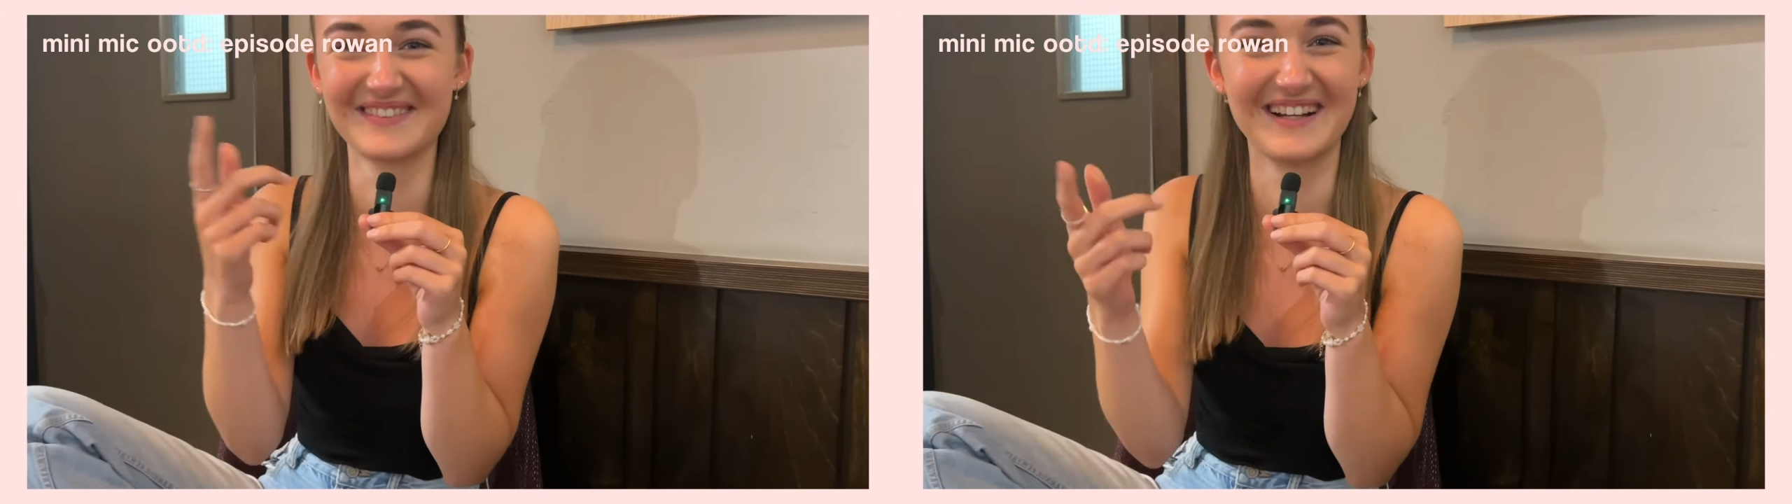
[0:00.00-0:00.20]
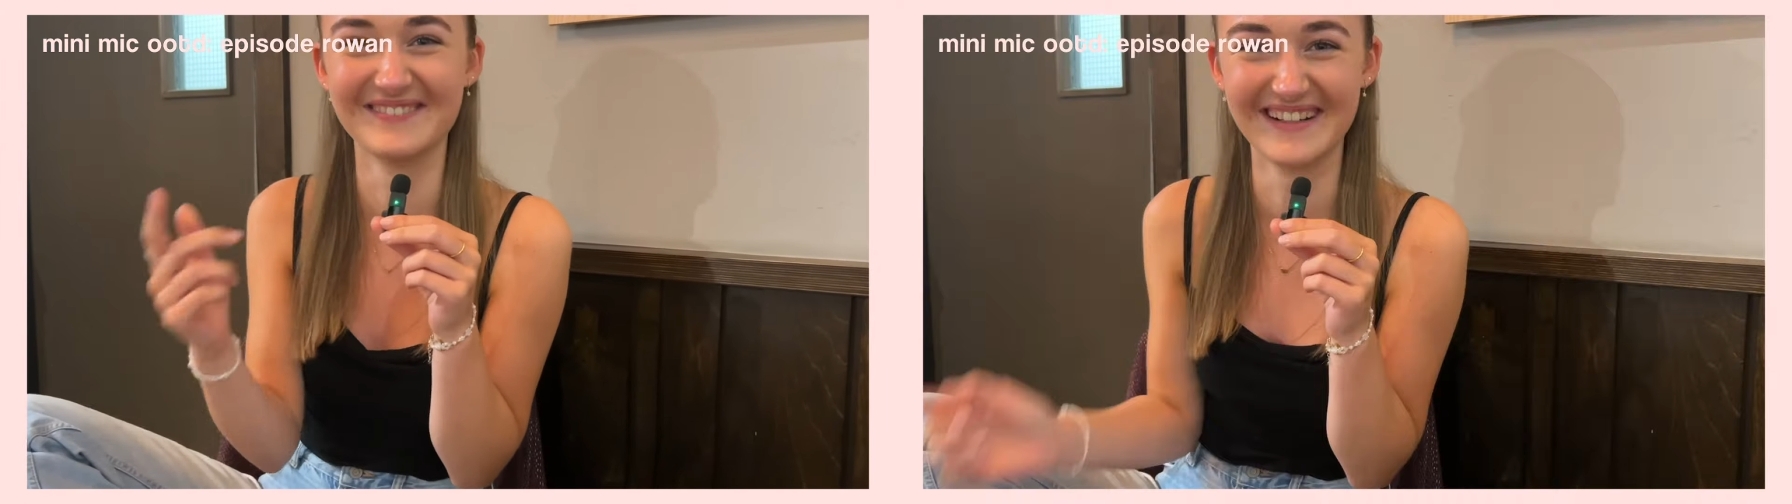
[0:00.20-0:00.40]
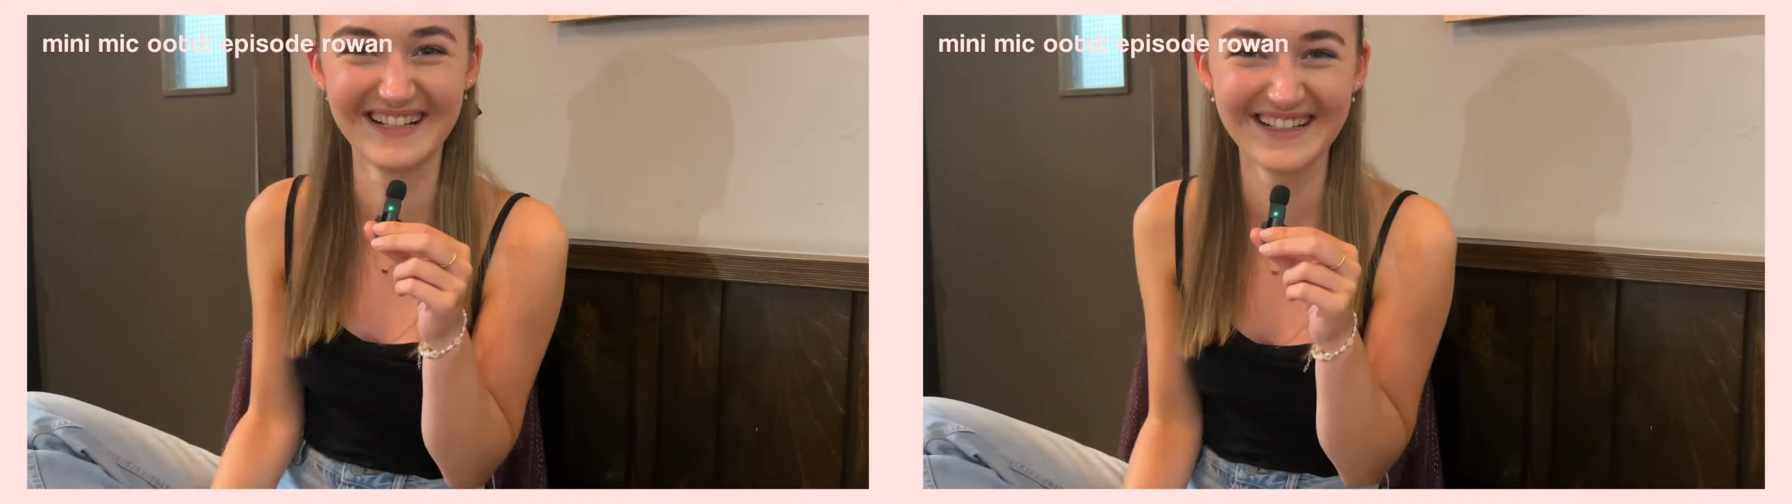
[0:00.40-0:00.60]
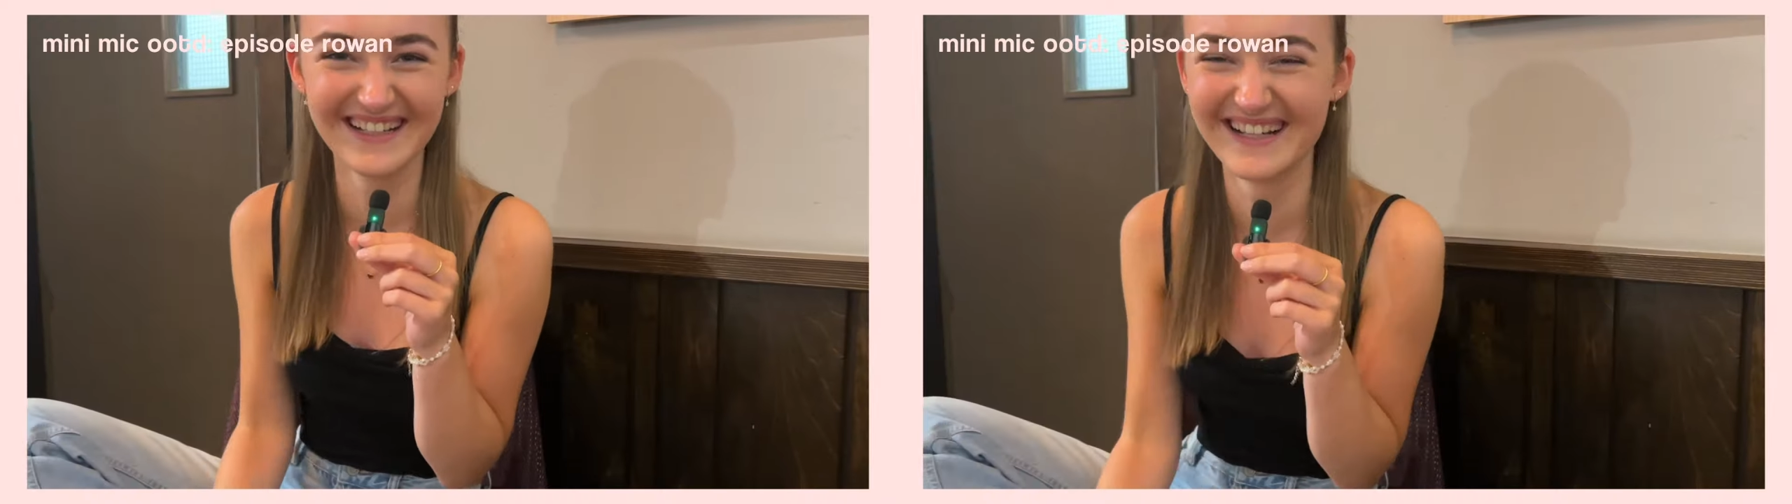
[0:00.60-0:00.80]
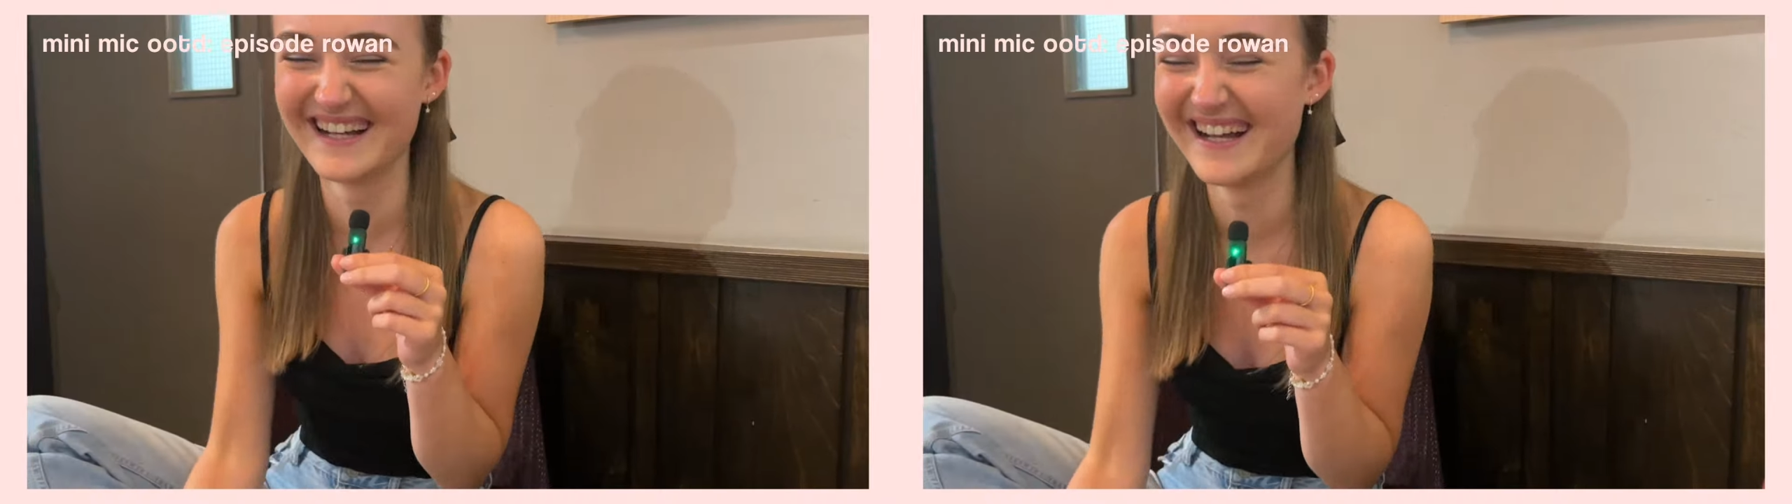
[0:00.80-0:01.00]
can we?
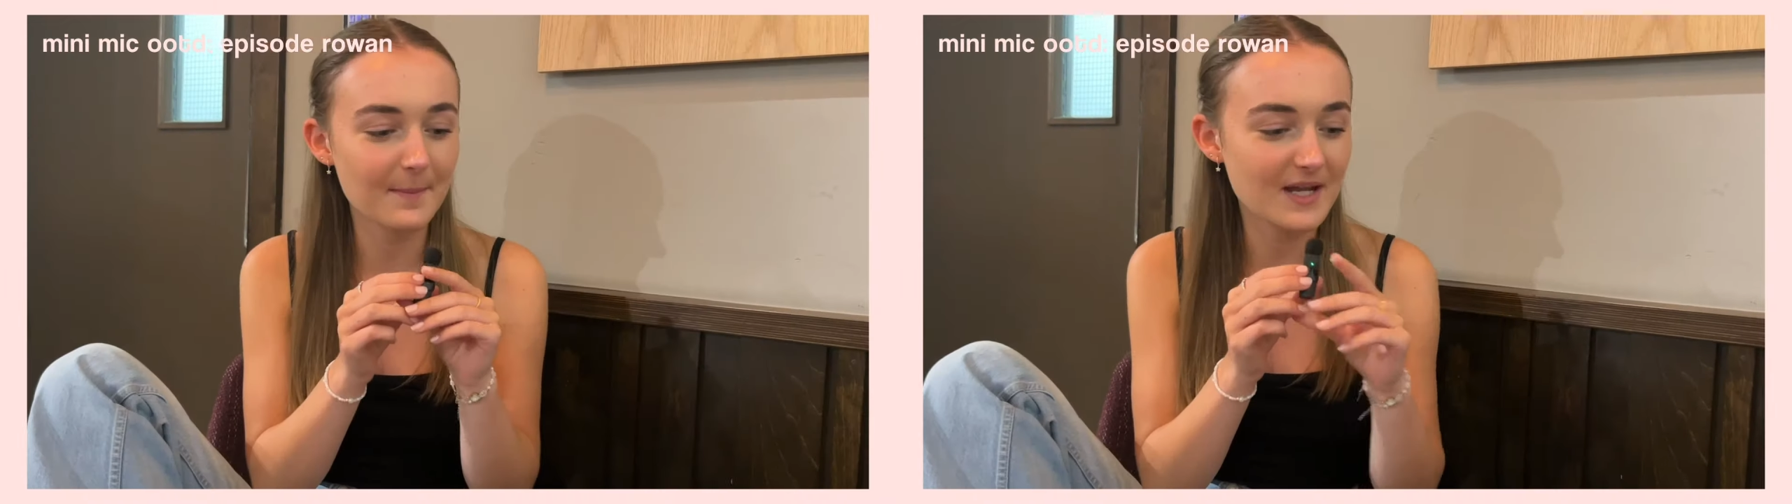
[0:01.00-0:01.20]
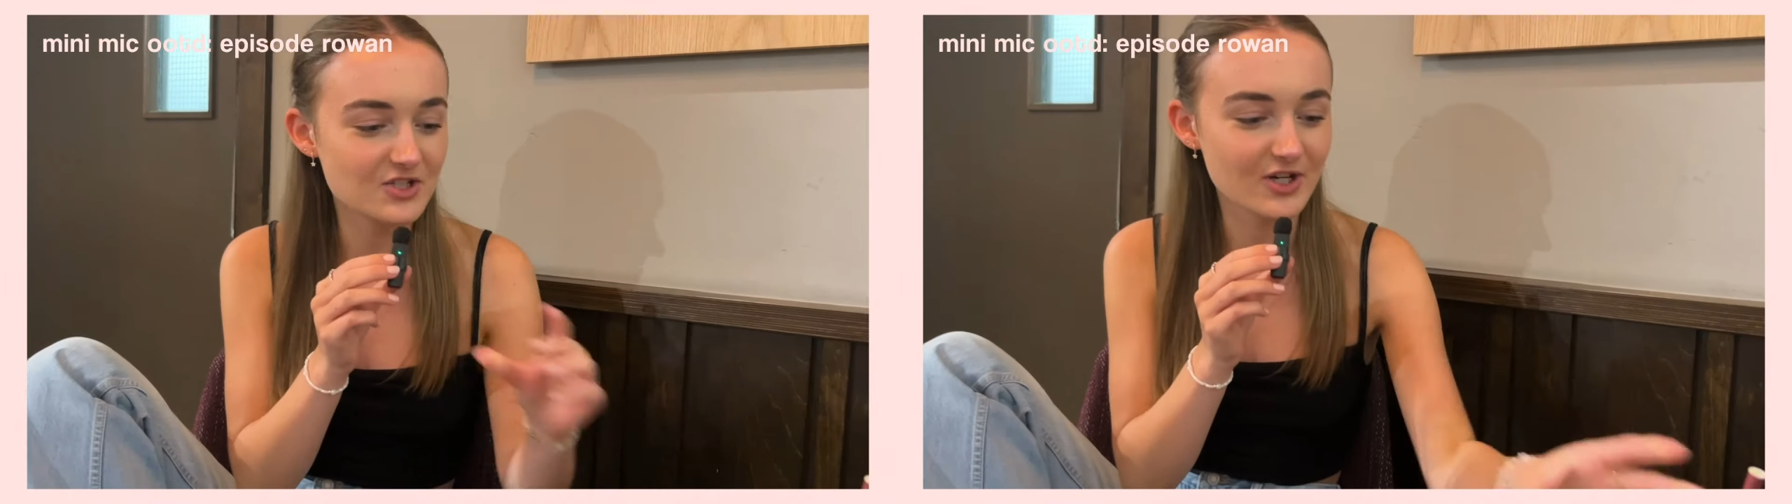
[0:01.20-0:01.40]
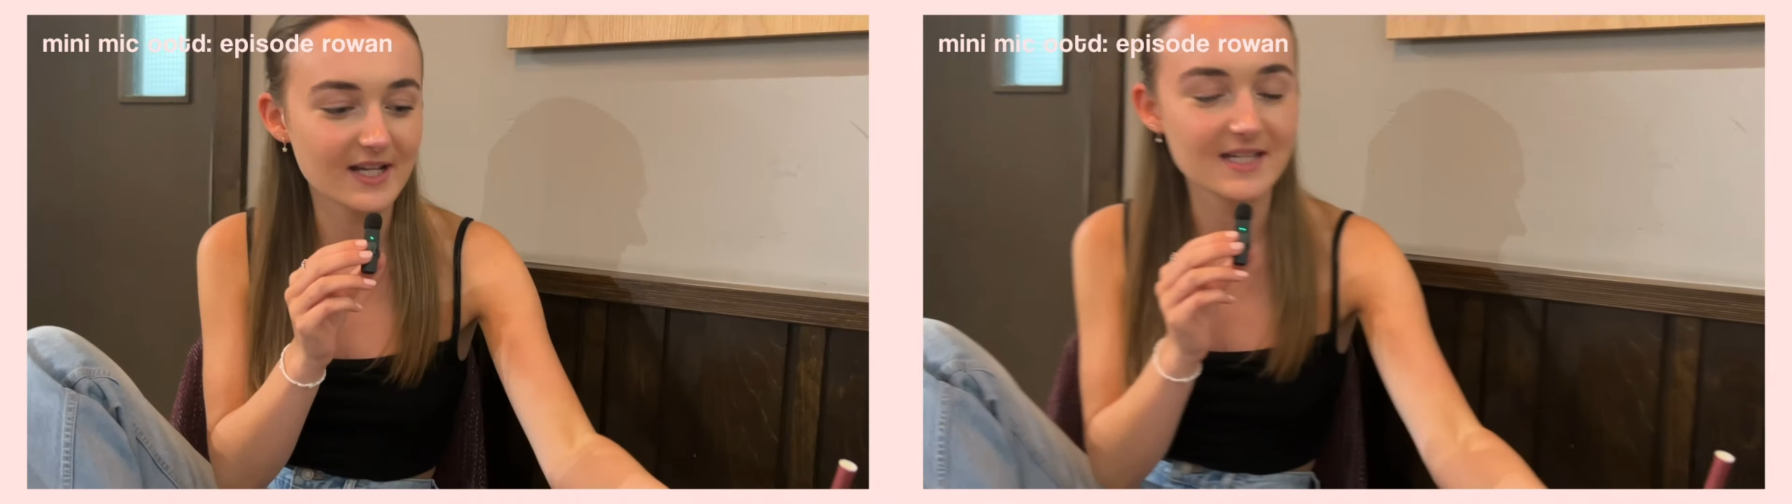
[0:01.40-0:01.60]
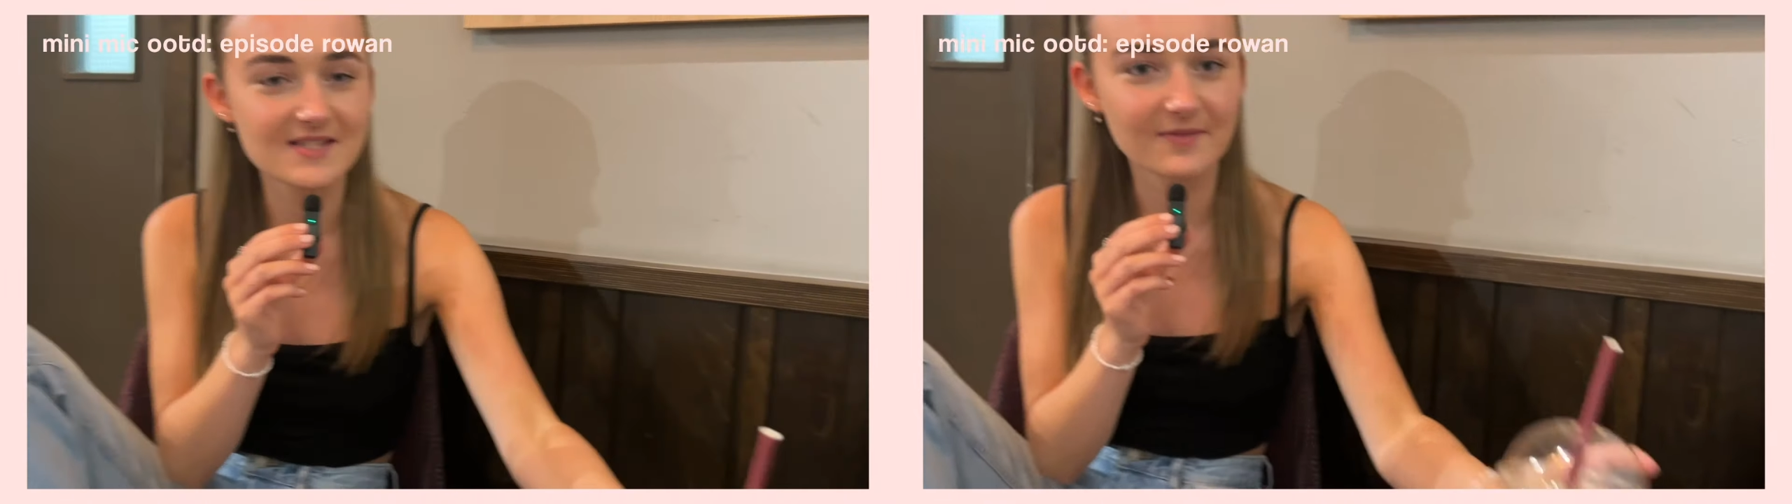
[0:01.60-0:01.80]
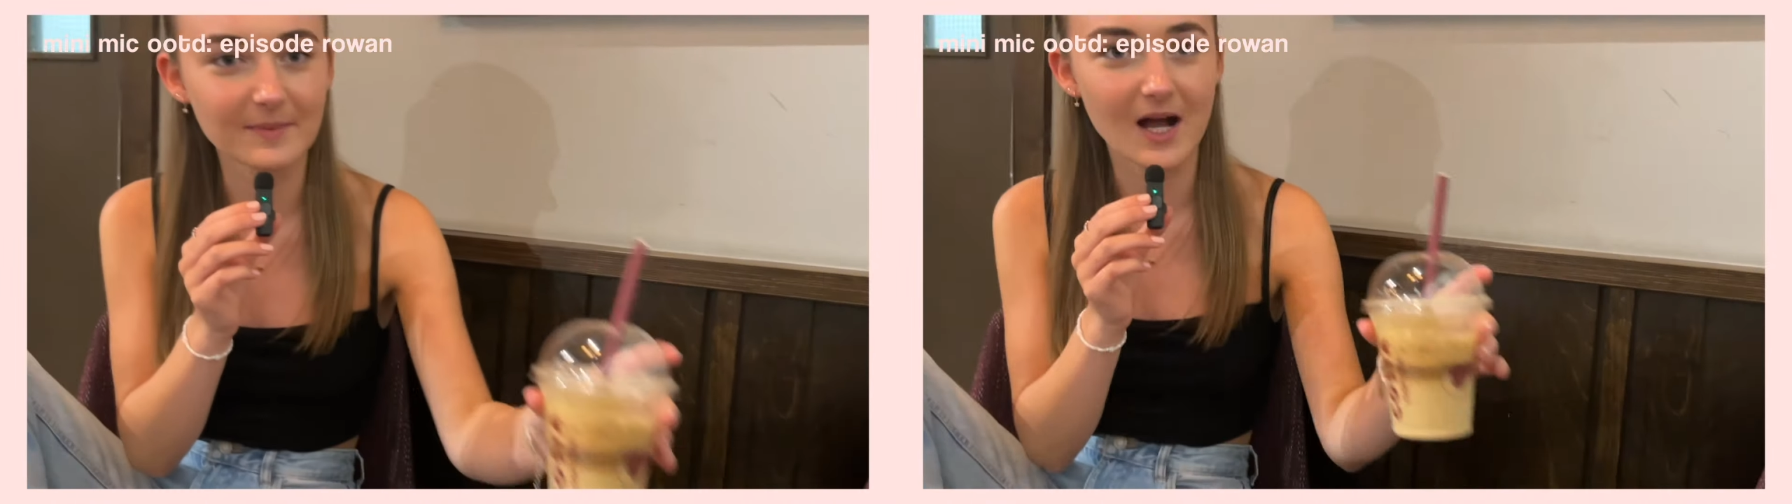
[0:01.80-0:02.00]
And my drink is from